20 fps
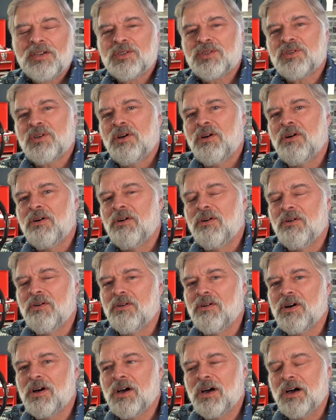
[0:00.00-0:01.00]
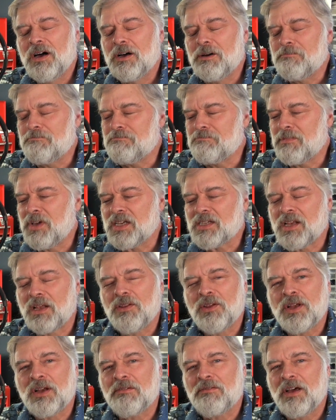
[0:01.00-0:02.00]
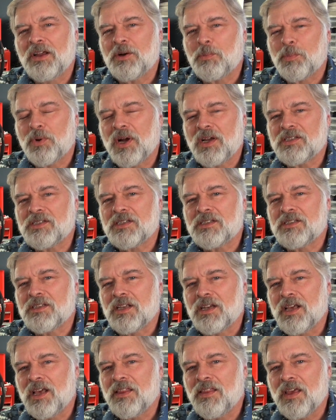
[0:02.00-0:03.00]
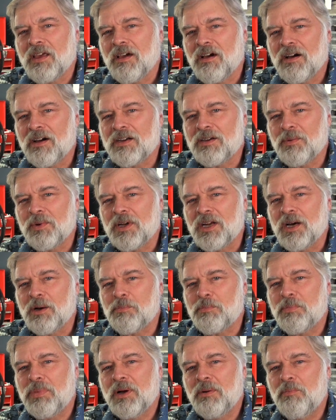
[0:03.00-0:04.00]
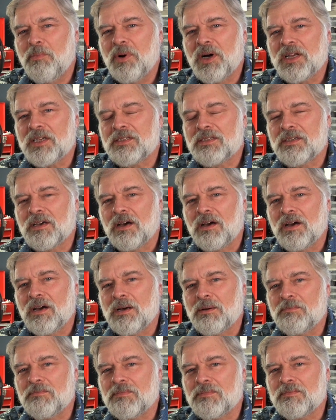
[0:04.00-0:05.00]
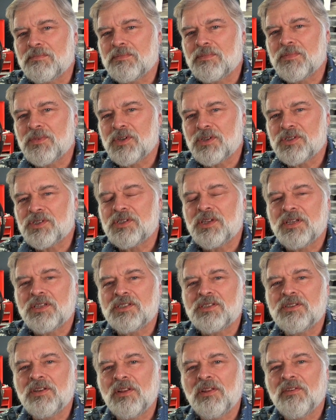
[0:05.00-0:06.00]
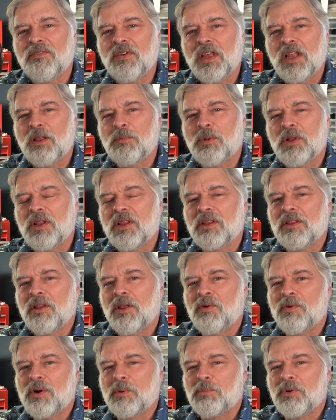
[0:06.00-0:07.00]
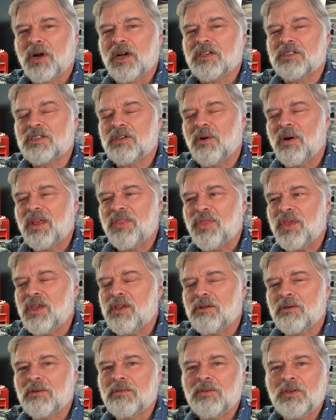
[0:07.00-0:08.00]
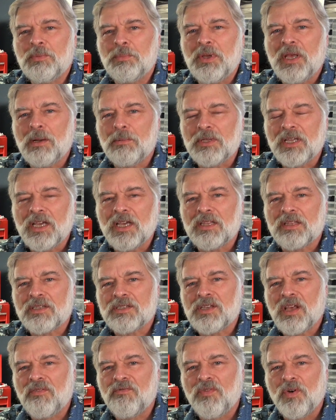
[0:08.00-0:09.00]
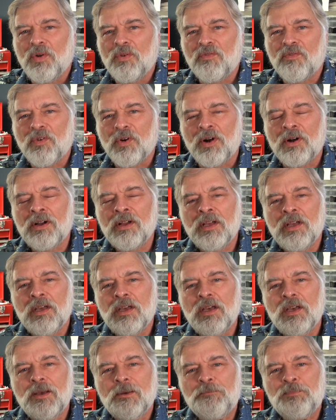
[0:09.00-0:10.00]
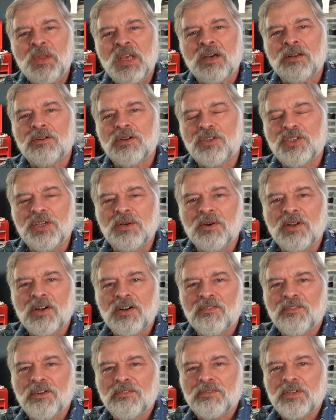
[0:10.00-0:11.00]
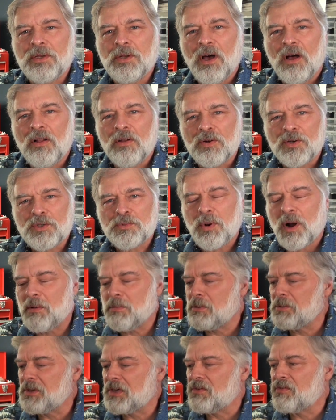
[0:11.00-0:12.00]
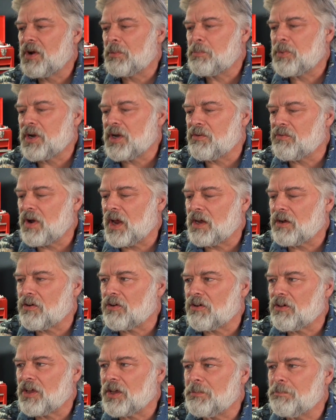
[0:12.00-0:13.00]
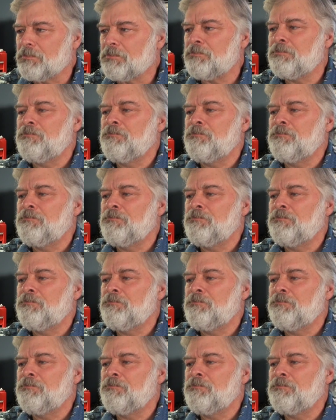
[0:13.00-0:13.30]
So um, as I look around at prices today, they kind of went up, but um, there's it's still available at lower price. So I think you would be able to get this headphone for under $250 probably pretty regularly.